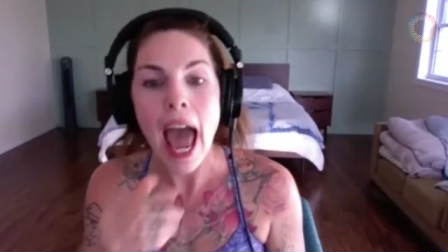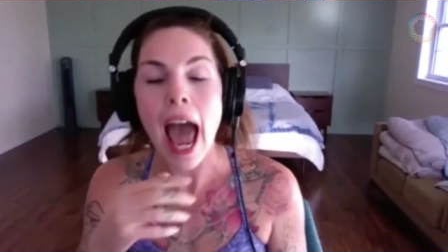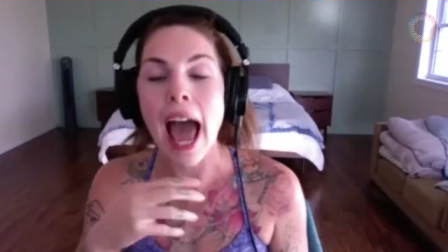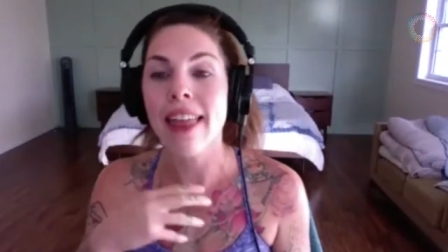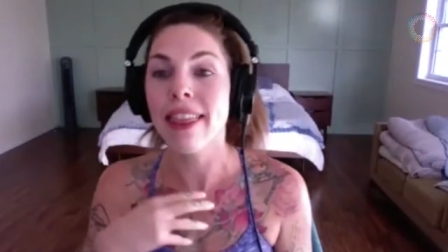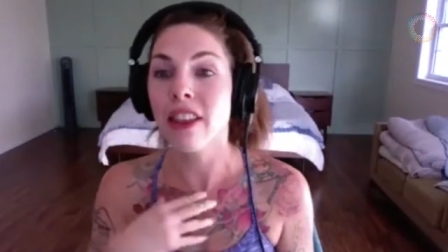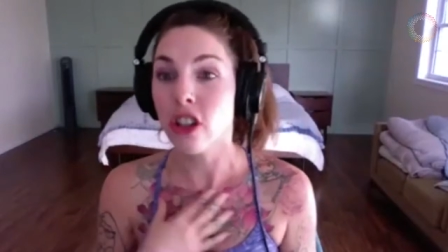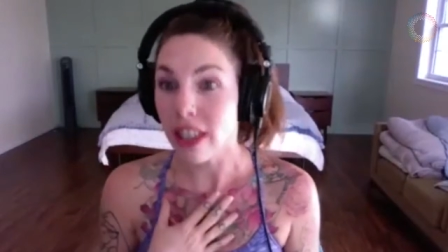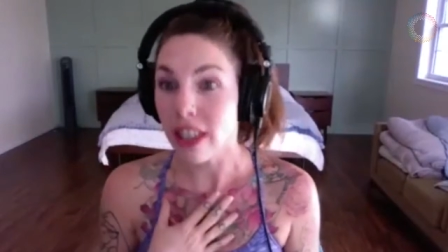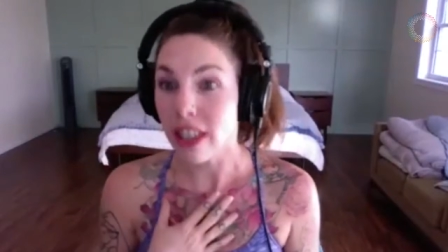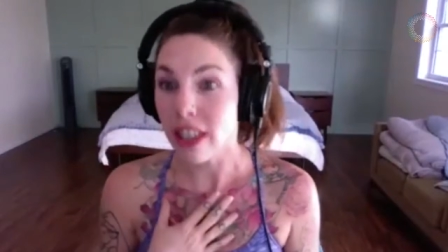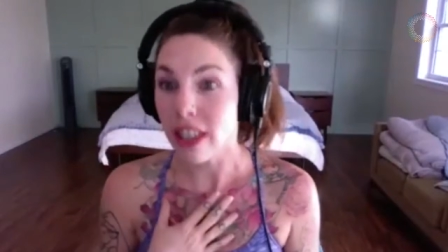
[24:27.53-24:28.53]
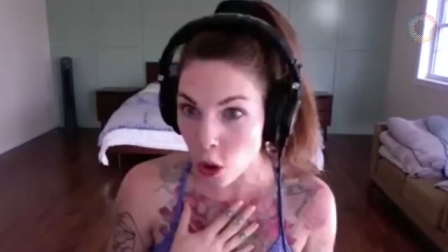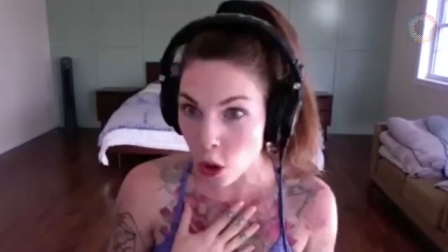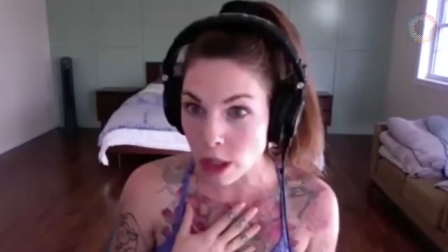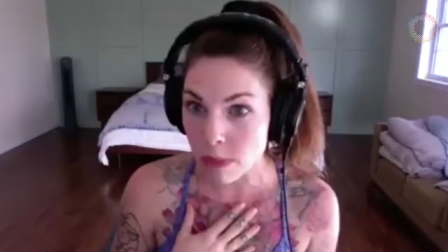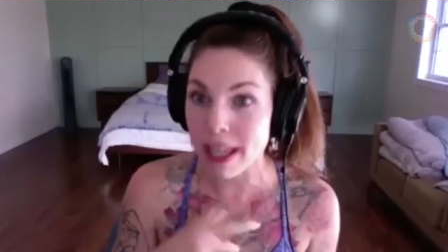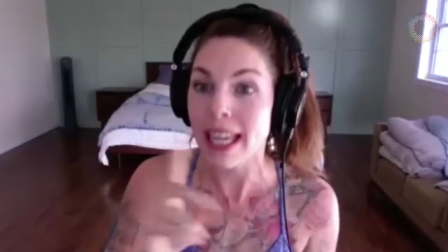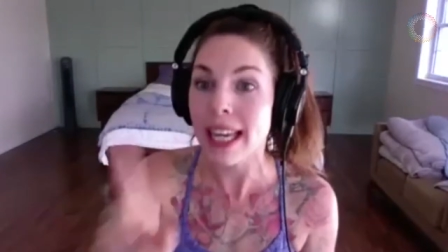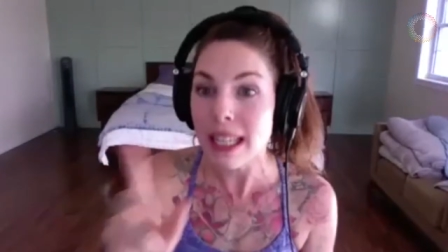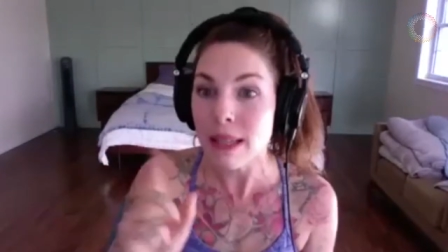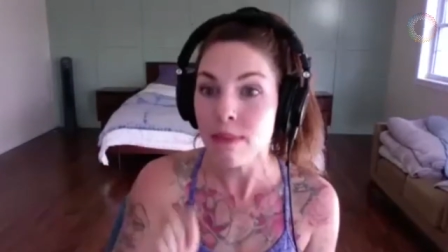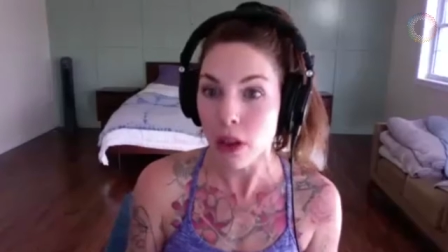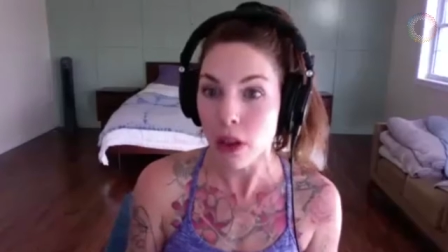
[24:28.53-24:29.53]
And they told me, his
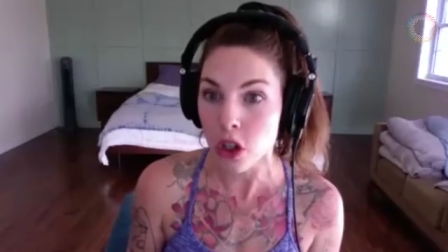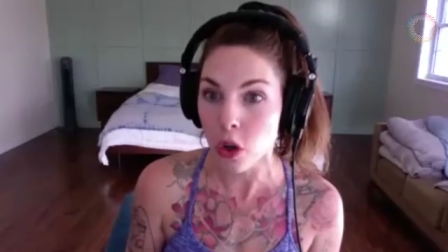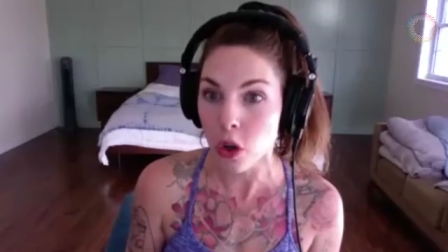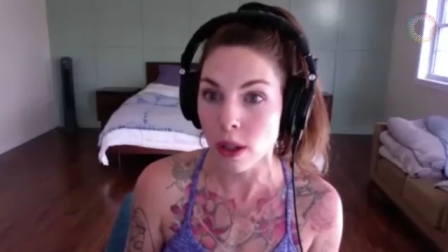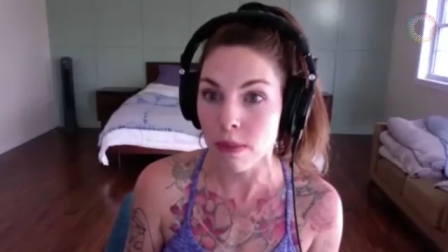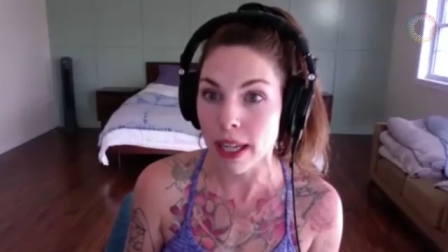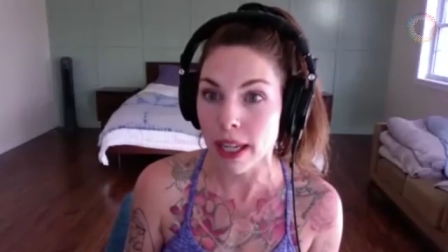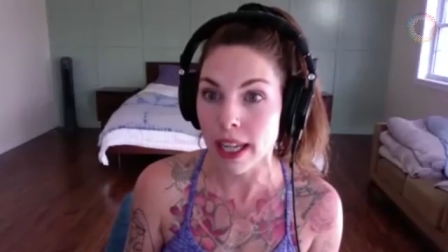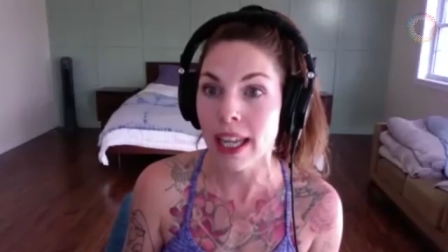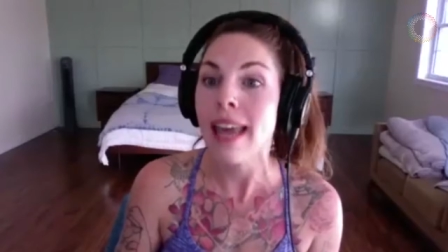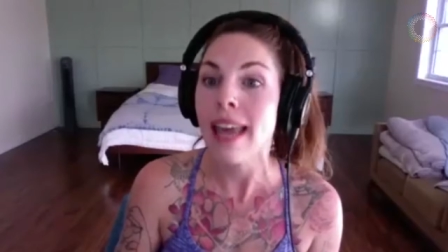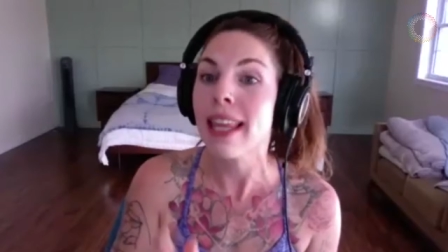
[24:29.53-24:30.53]
mother told me,